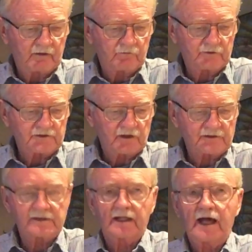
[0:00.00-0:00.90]

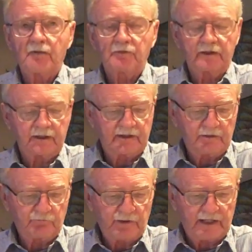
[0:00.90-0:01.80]
results that happened, and the
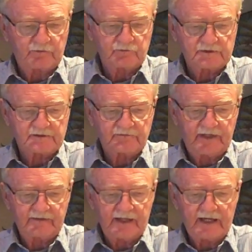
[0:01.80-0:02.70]
impact was
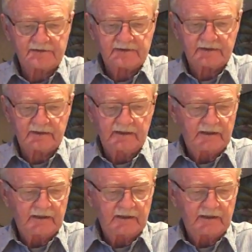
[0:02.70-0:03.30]
fantastic.